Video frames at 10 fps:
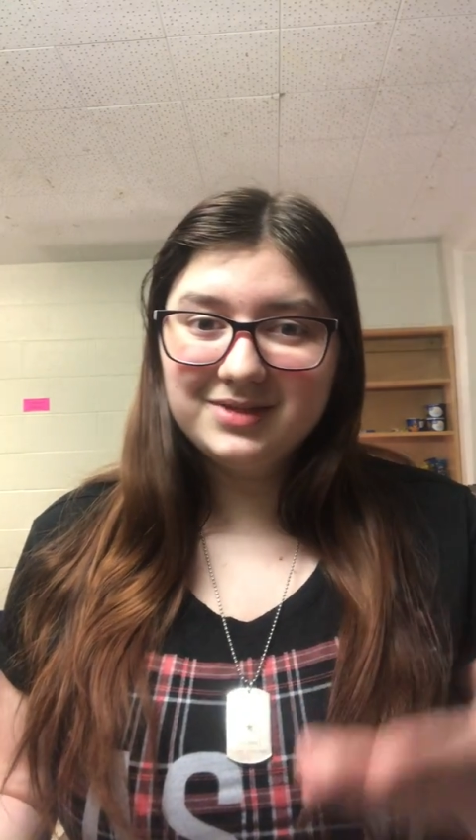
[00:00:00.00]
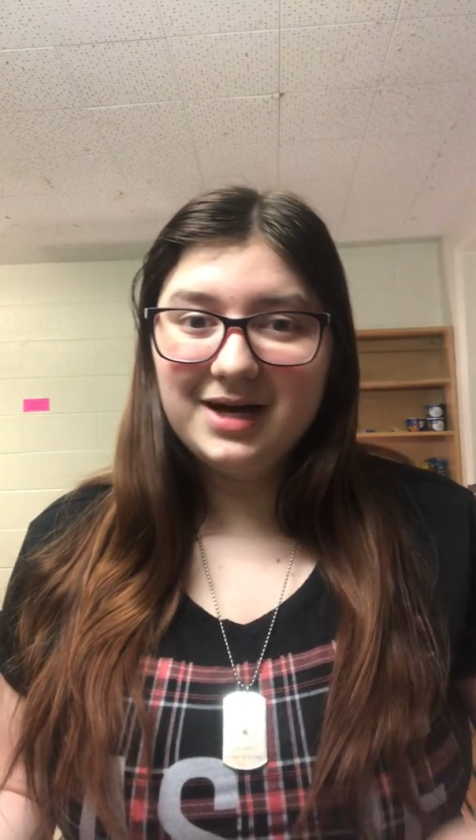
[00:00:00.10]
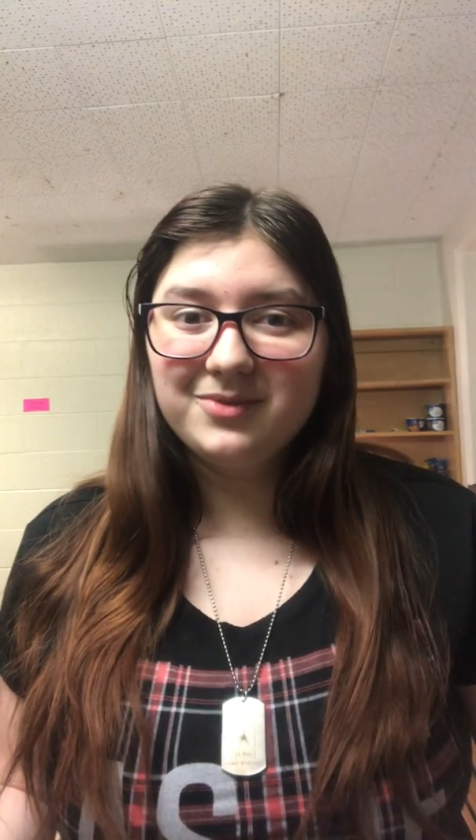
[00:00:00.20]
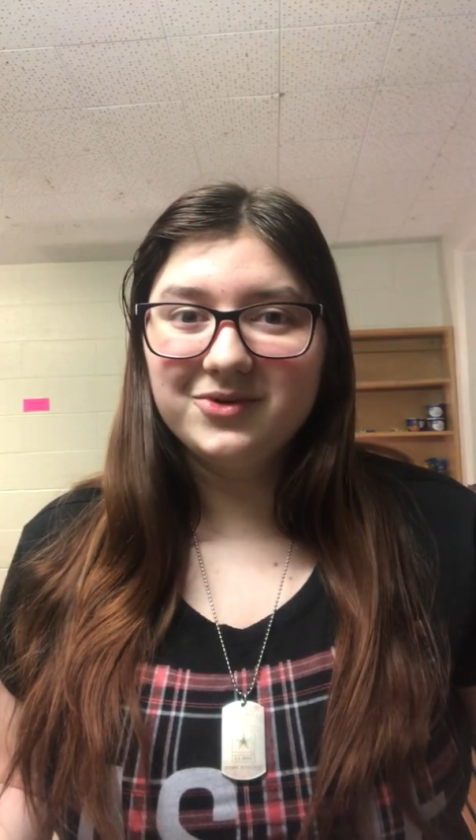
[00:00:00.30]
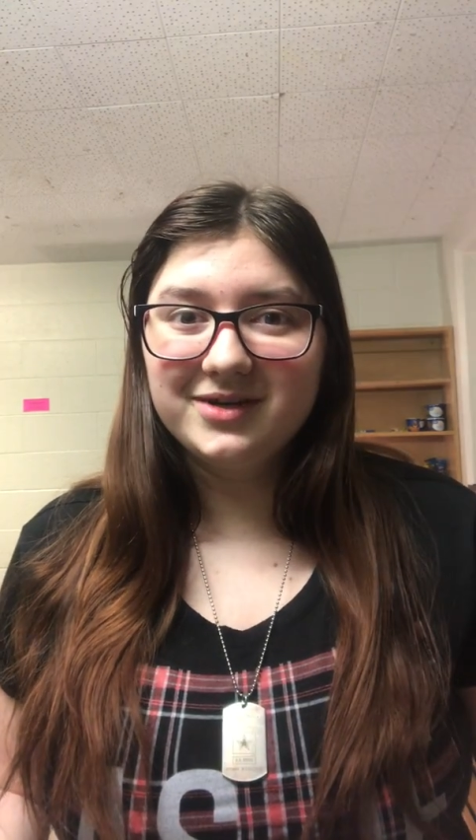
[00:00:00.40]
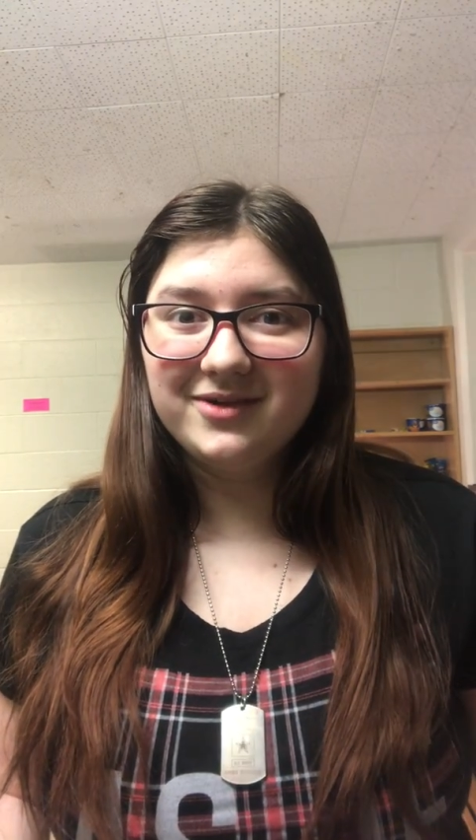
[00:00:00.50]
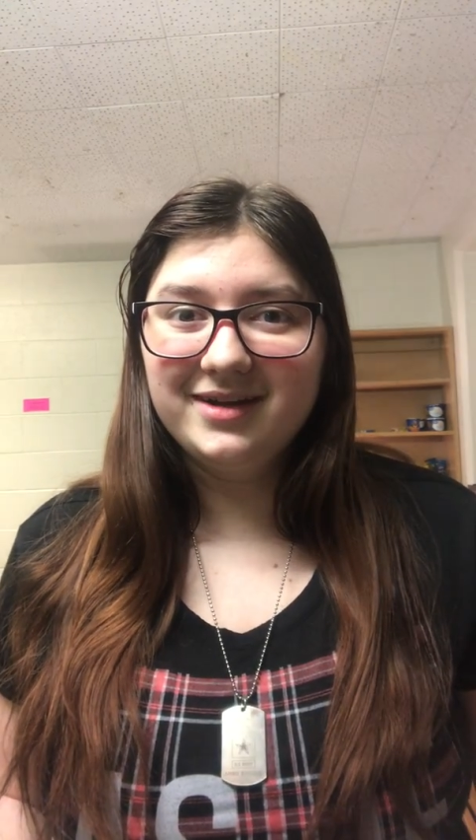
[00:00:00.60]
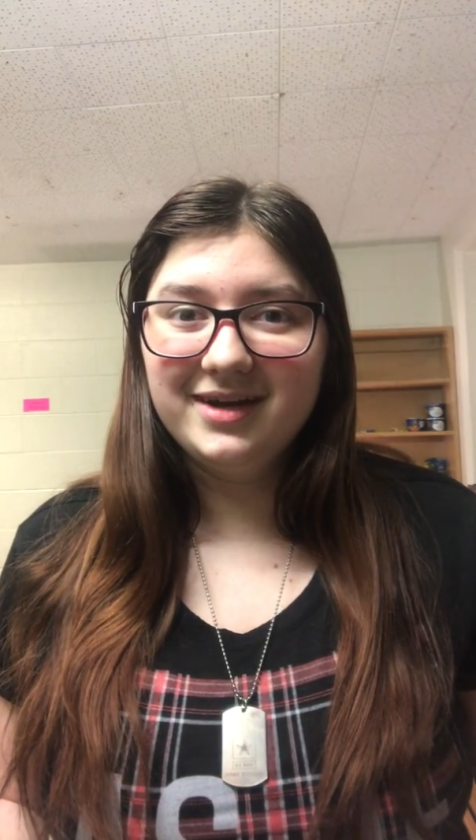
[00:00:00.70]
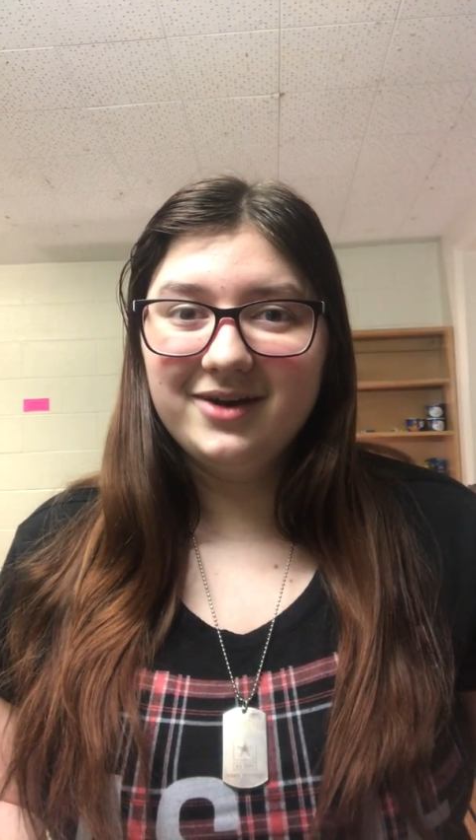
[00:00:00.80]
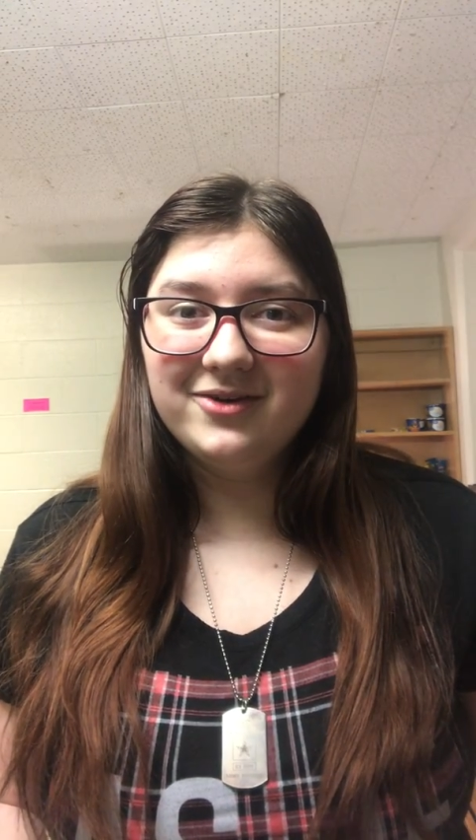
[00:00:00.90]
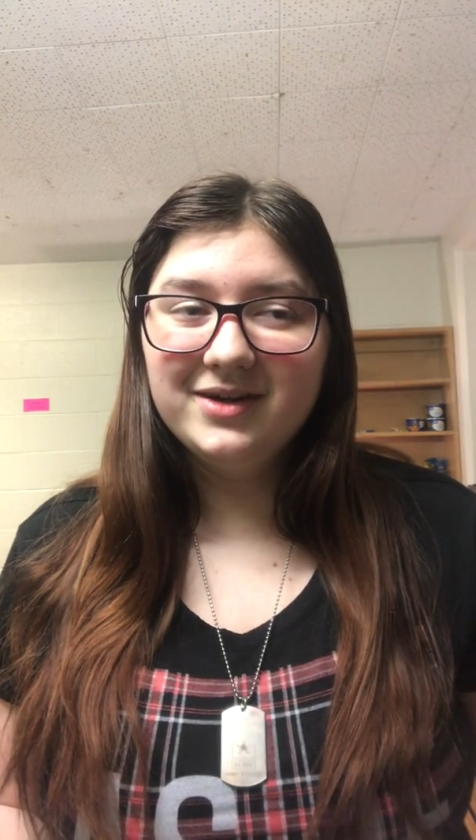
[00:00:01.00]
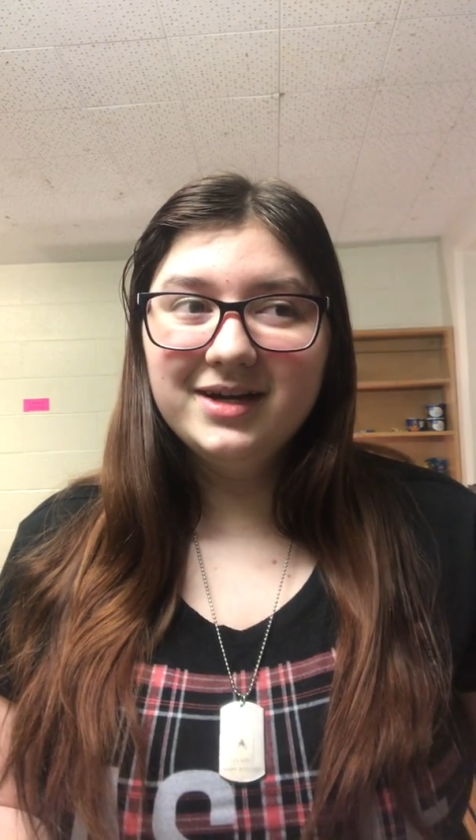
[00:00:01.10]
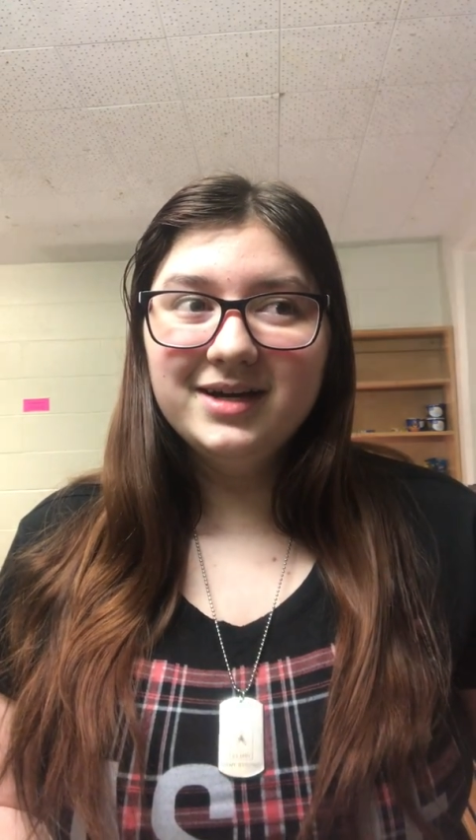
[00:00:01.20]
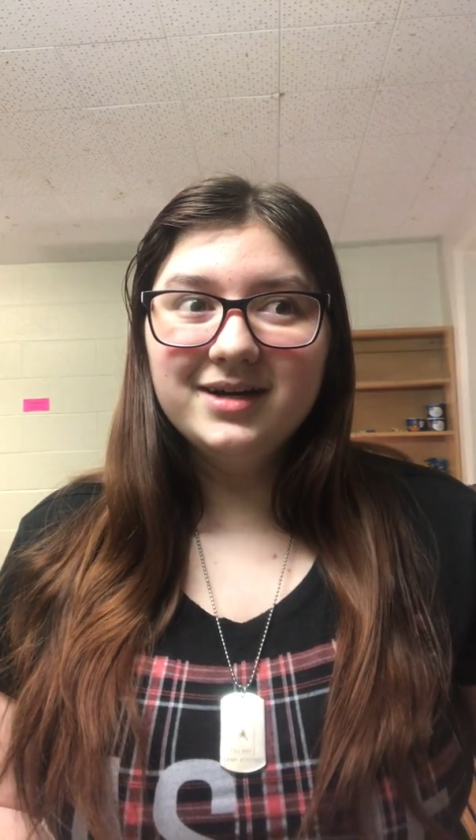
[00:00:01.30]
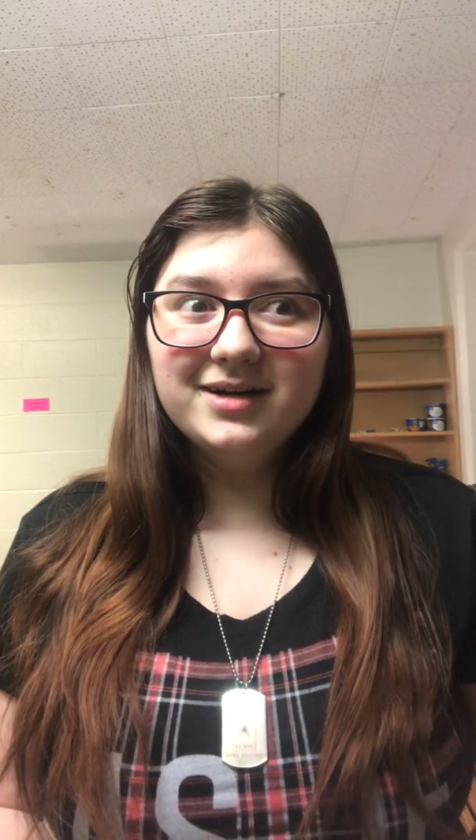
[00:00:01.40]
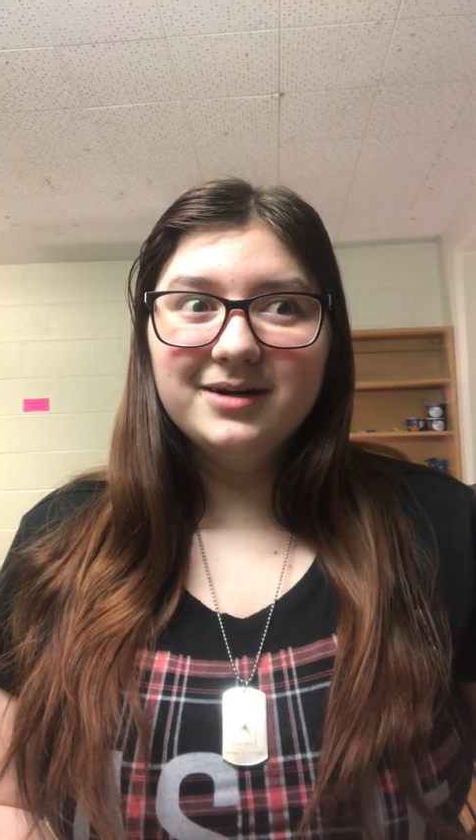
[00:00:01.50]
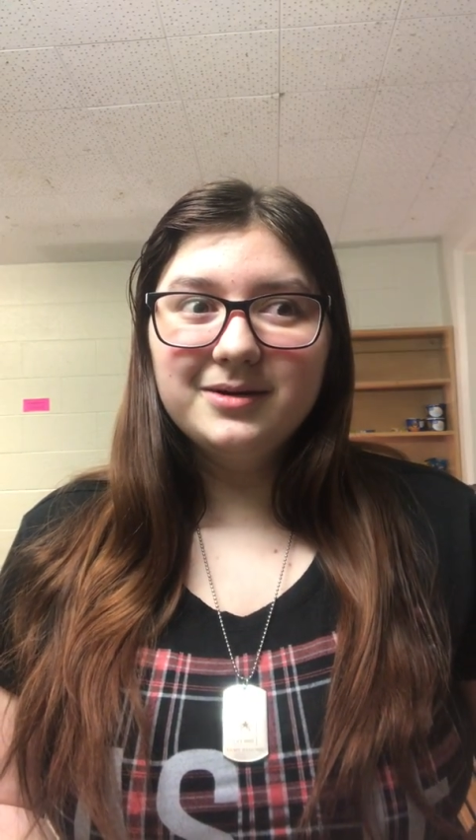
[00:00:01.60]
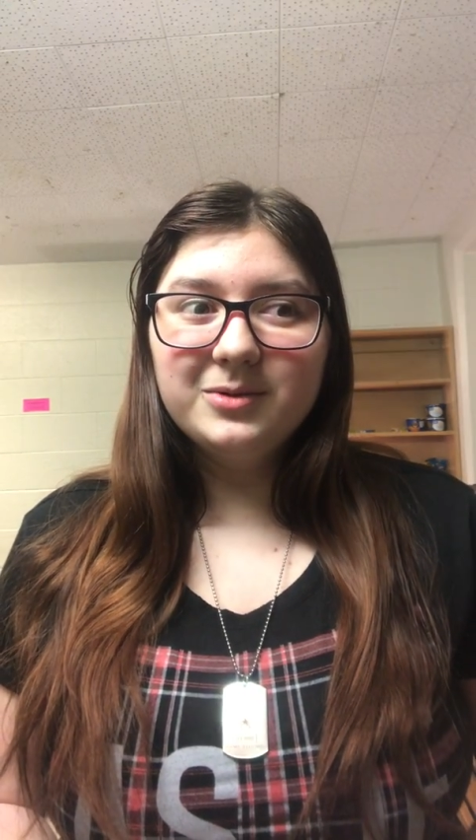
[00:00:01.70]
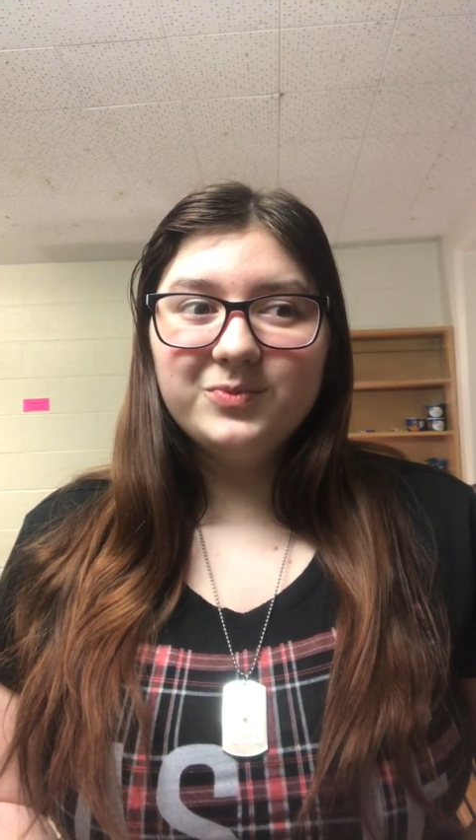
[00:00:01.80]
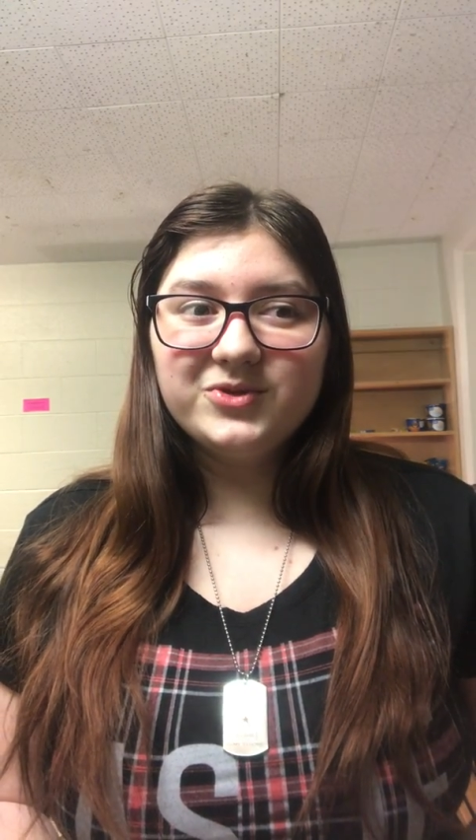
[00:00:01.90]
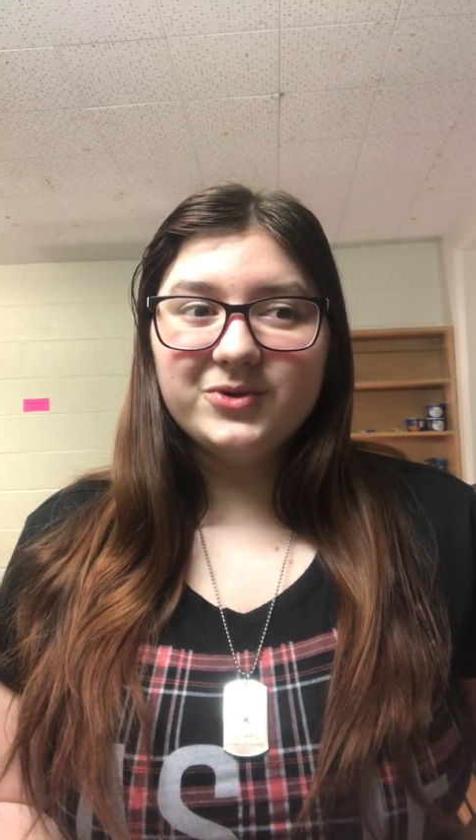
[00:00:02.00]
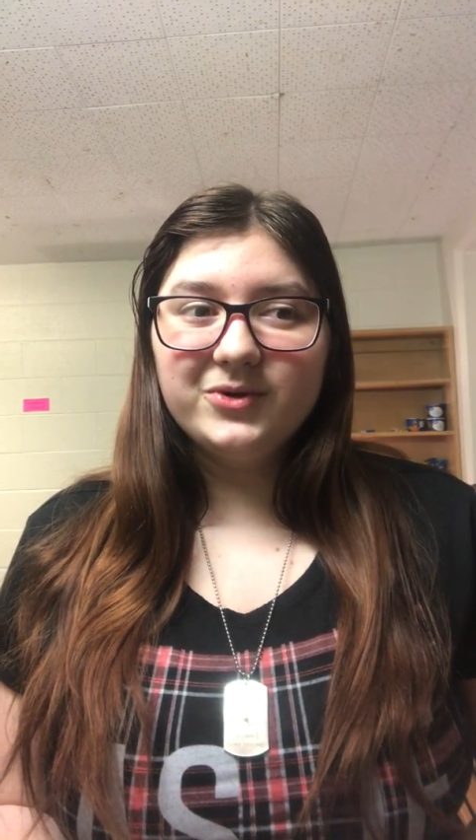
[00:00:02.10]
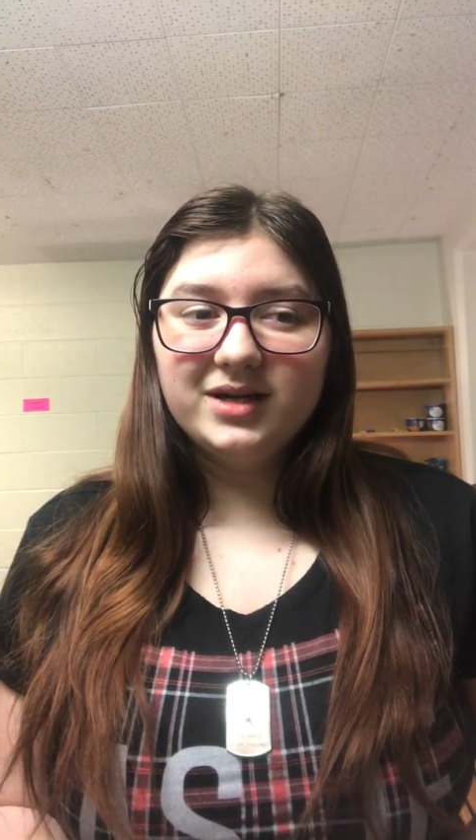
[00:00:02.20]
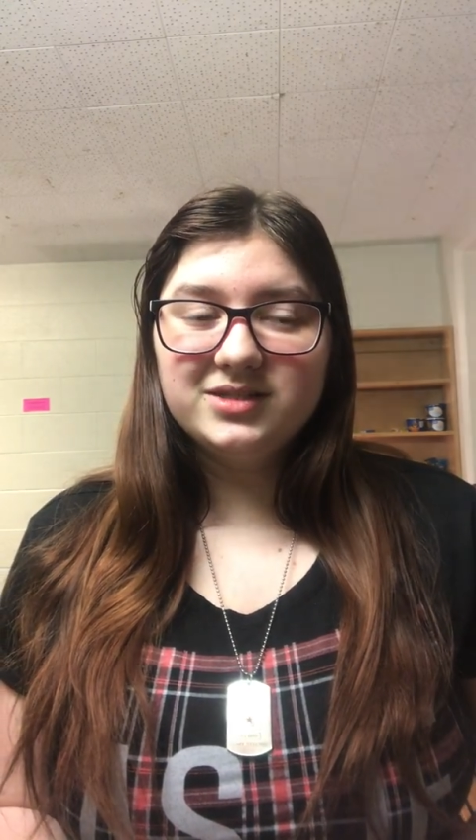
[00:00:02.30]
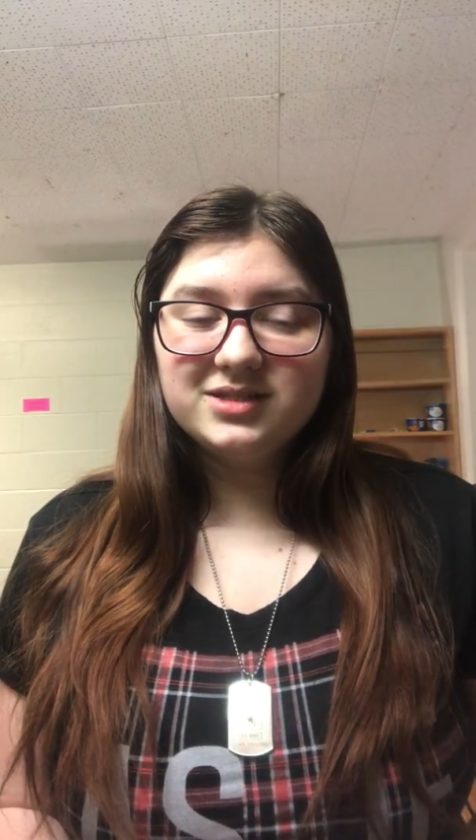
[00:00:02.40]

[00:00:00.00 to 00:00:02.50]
blabbering right now. So